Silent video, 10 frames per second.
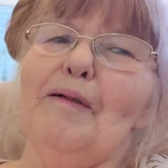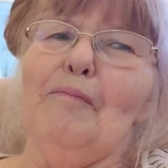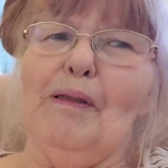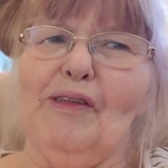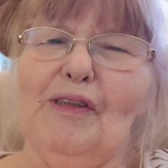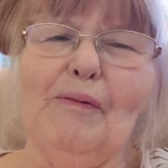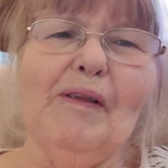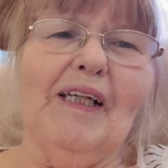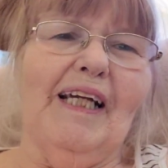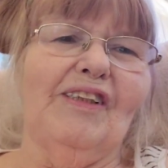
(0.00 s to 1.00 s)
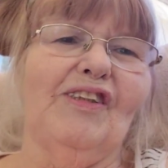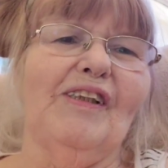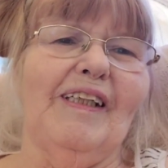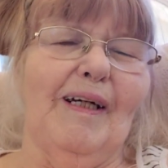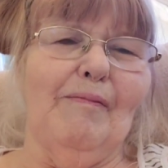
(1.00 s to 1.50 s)
But she will
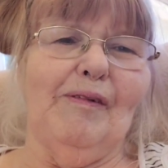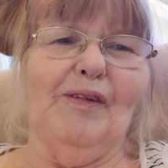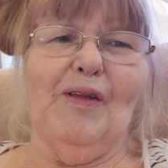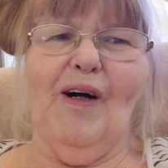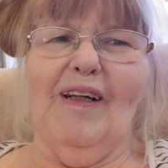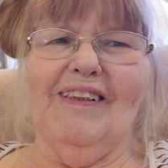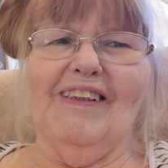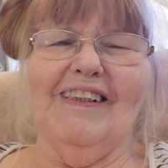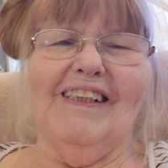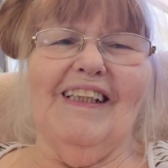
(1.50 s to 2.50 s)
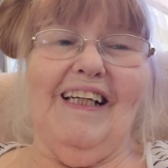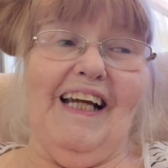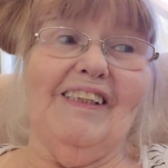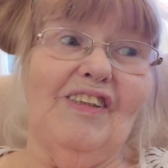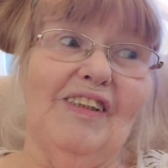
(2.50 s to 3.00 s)
occasionally come when you call her.
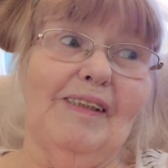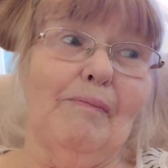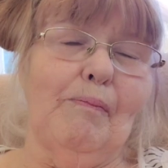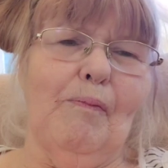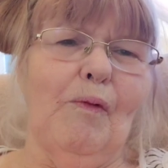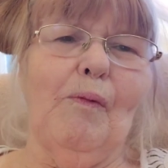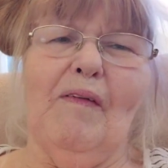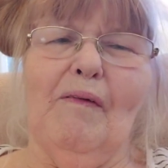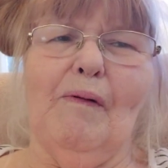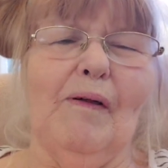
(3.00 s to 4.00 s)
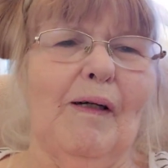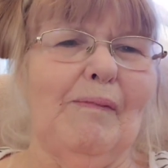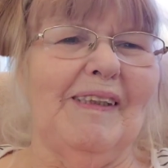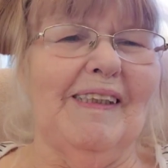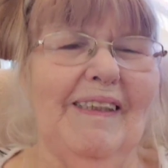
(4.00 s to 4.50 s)
And she's the one that will come
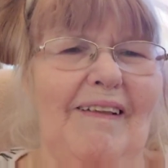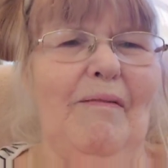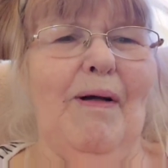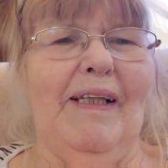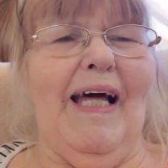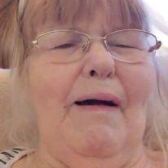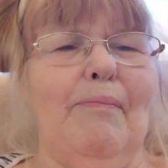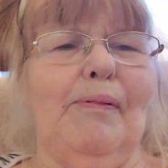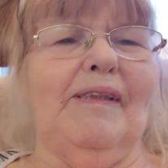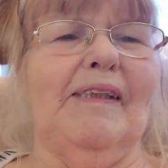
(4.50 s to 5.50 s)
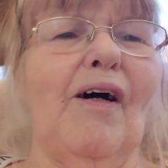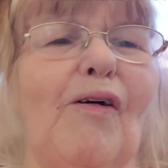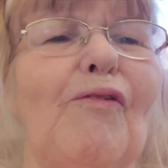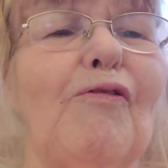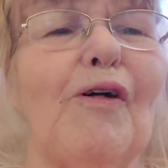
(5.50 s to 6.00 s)
and sit on my lap and
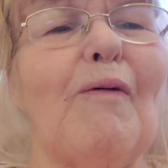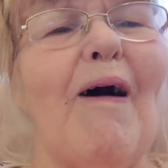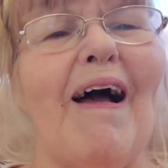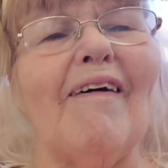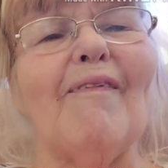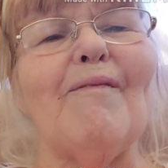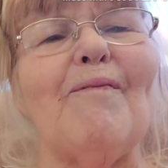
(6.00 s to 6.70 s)
snuggle for a while.